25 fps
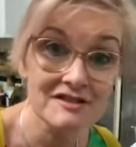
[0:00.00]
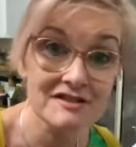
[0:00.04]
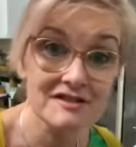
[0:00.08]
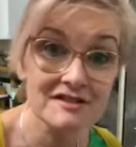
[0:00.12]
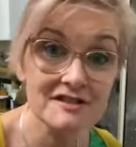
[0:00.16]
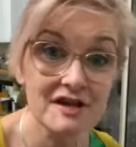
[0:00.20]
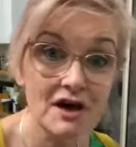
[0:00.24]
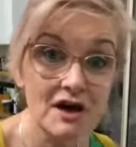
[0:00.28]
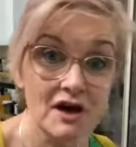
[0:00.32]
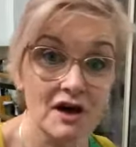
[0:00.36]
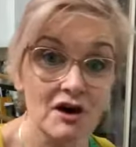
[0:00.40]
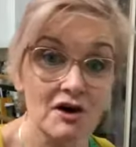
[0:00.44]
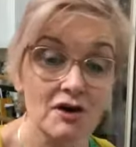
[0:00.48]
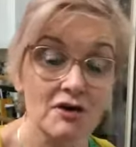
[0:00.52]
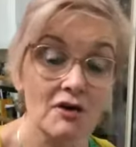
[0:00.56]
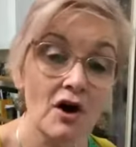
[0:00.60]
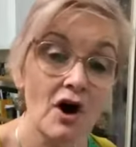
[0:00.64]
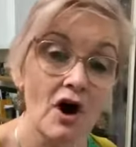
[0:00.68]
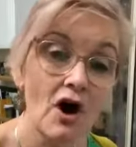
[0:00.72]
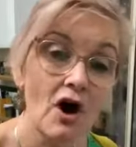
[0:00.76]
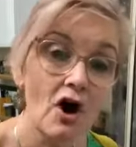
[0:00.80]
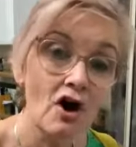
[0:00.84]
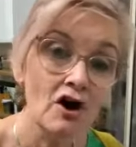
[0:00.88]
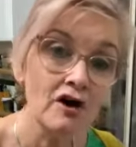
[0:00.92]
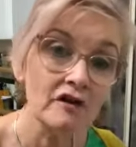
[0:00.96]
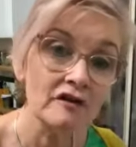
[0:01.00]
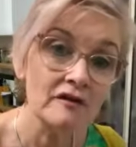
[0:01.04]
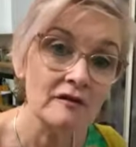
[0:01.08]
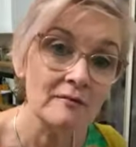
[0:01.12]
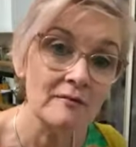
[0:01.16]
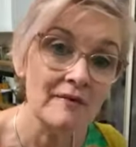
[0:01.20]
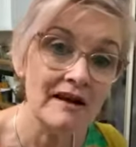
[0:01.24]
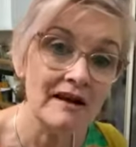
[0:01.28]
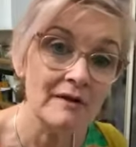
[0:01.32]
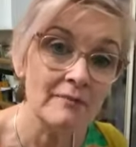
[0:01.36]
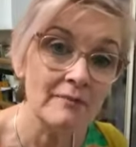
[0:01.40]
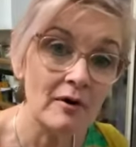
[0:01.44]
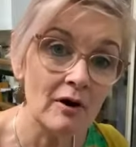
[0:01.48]
So on the
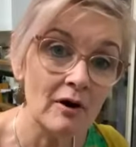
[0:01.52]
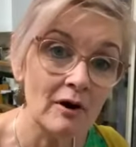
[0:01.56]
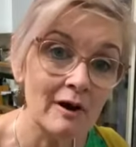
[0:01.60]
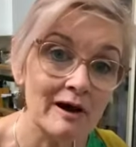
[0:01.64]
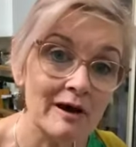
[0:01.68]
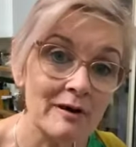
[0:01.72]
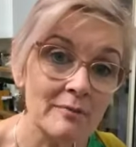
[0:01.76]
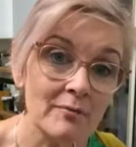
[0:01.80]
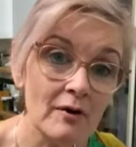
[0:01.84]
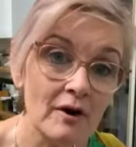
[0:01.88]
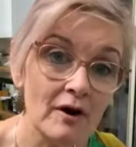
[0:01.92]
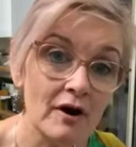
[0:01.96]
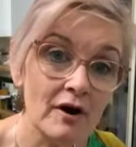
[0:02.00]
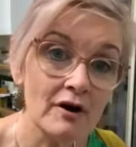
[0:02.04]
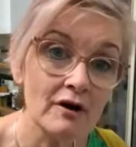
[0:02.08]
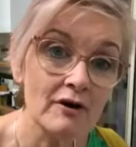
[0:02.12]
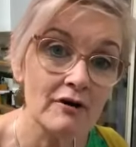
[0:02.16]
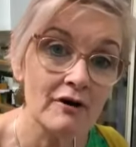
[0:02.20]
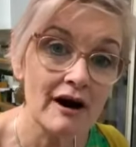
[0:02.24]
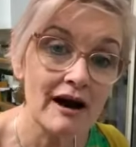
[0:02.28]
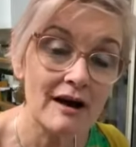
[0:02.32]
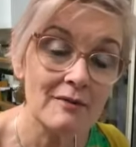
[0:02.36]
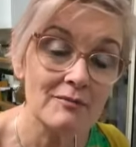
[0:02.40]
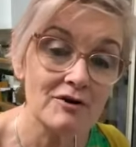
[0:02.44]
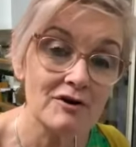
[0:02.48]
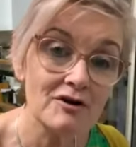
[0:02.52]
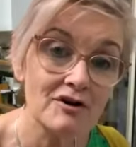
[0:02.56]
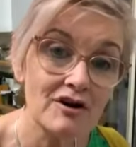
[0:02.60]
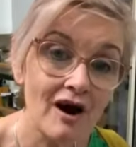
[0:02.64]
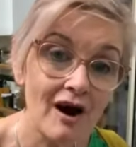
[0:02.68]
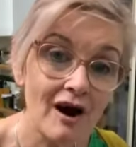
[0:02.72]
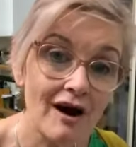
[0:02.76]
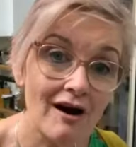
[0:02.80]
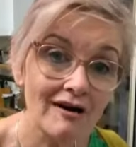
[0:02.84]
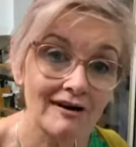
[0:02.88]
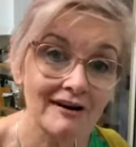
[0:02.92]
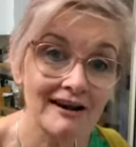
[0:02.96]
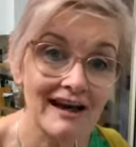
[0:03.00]
metabolic program, you
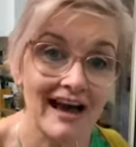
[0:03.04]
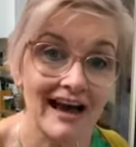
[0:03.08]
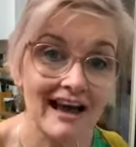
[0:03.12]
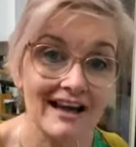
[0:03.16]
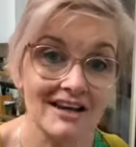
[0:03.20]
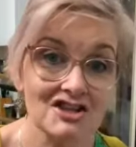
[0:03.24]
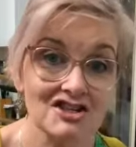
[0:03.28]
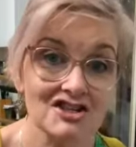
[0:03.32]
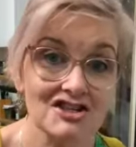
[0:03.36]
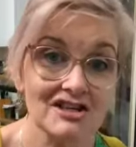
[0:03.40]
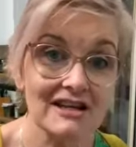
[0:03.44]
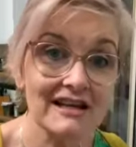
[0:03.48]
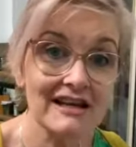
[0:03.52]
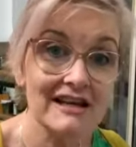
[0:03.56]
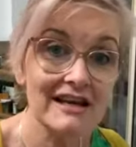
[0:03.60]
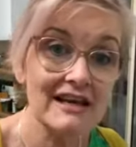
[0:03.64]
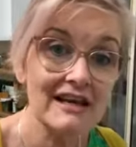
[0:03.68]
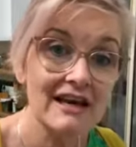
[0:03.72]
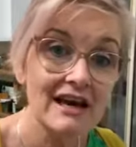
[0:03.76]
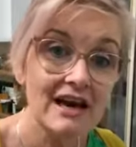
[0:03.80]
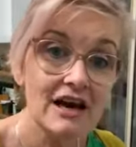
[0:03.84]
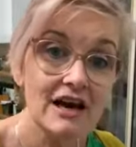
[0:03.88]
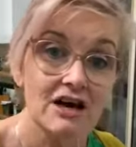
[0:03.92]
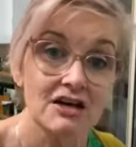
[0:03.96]
can't actually